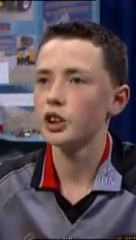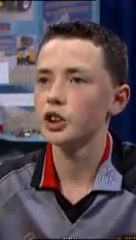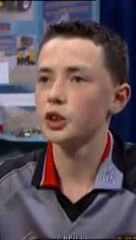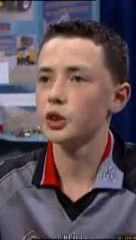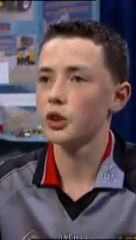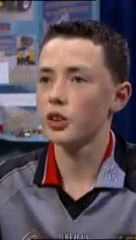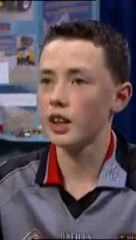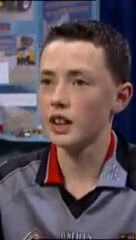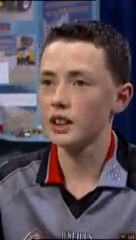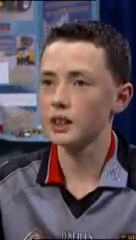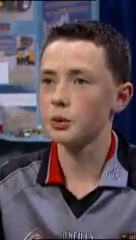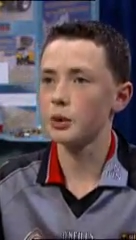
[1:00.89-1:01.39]

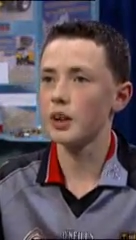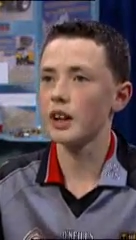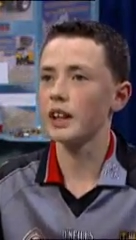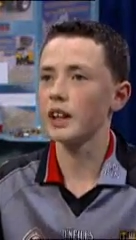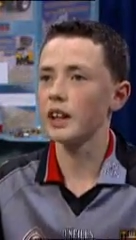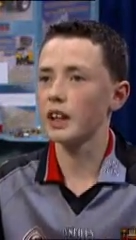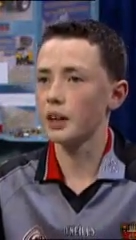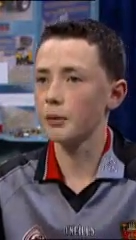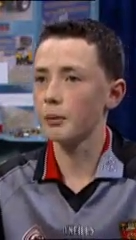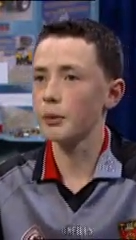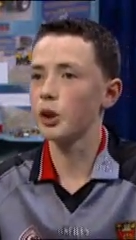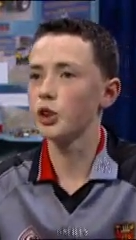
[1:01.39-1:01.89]
So that's why
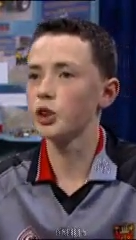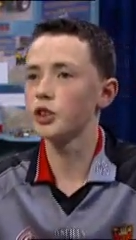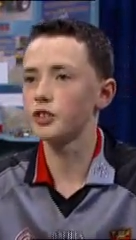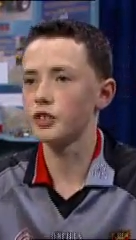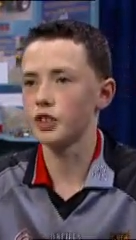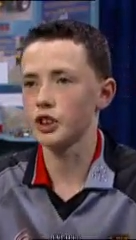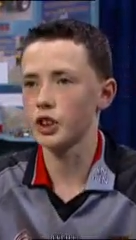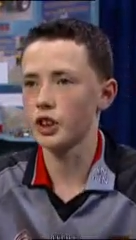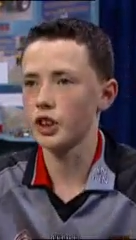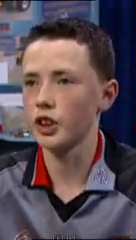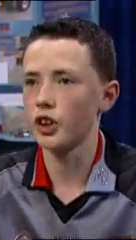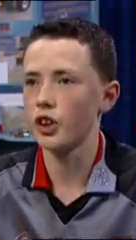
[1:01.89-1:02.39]
it can be
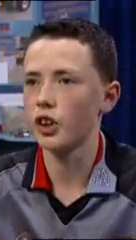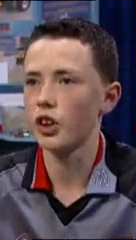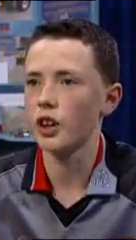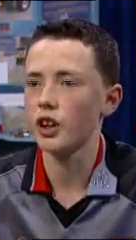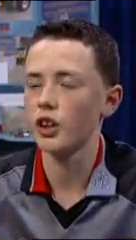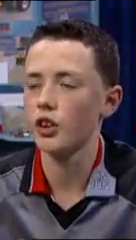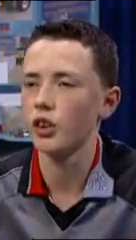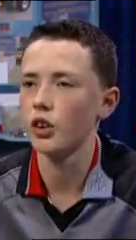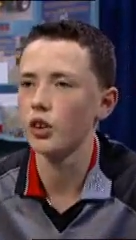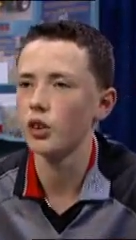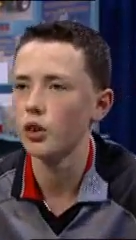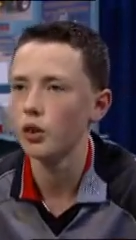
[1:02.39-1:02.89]
used for
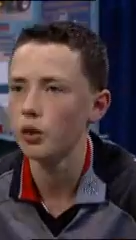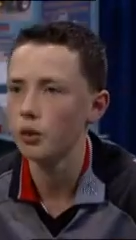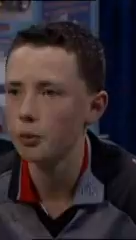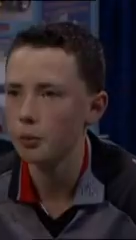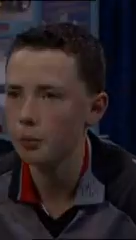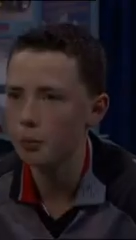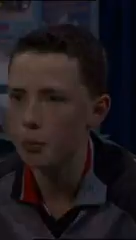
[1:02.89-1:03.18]
security too.